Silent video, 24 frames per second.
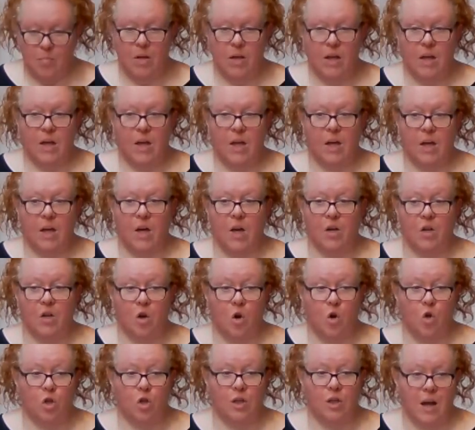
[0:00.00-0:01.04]
being a
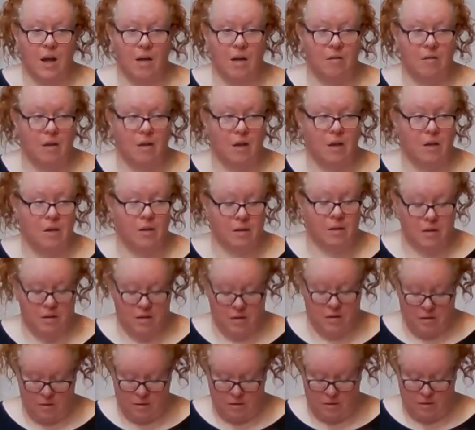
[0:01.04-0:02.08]
God carrier,
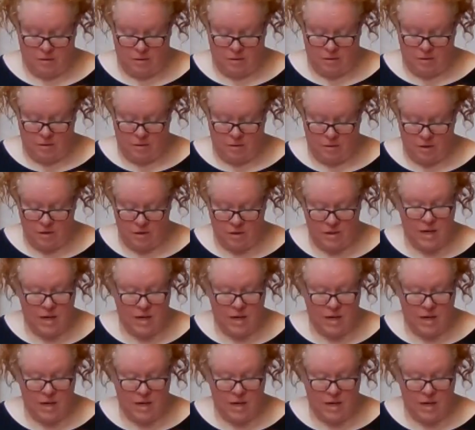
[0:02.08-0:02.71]
a